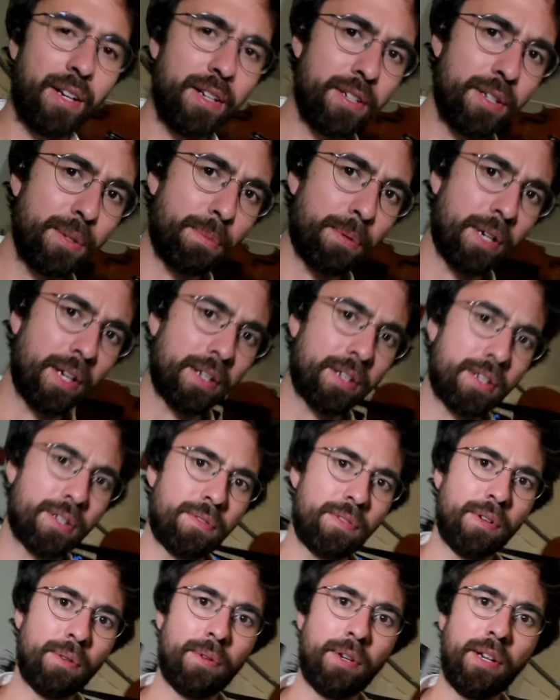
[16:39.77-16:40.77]
actually practiced
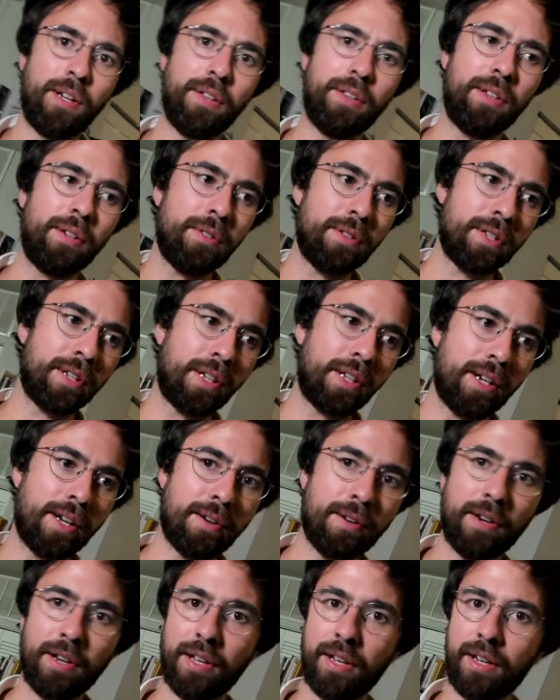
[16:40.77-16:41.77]
for a while. I think it was like an
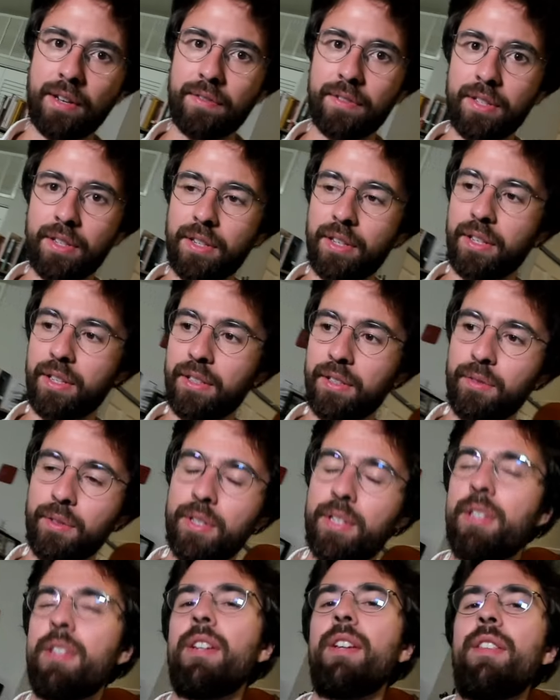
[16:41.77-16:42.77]
hour and a half today,
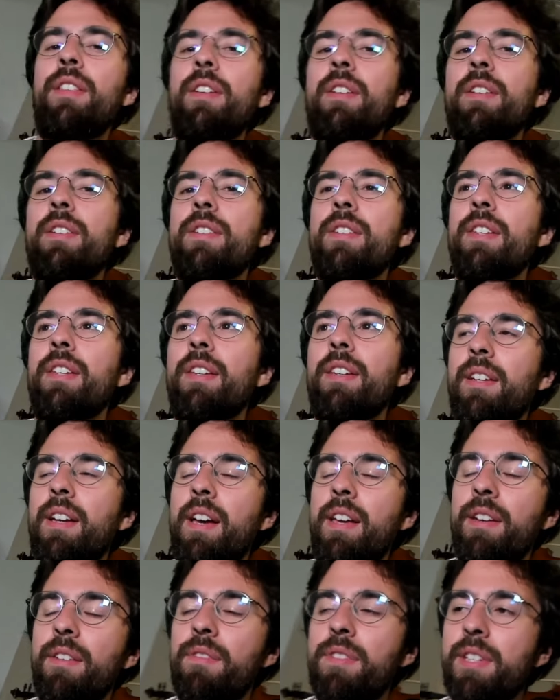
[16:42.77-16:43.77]
which I think is like
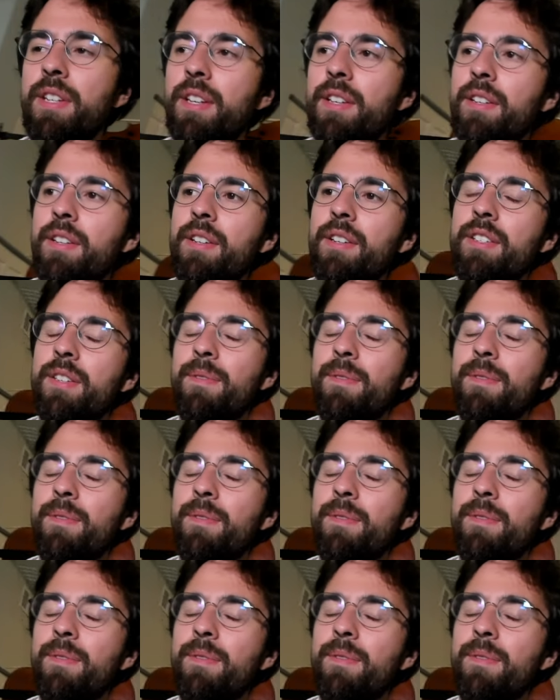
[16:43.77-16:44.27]
kind of standard.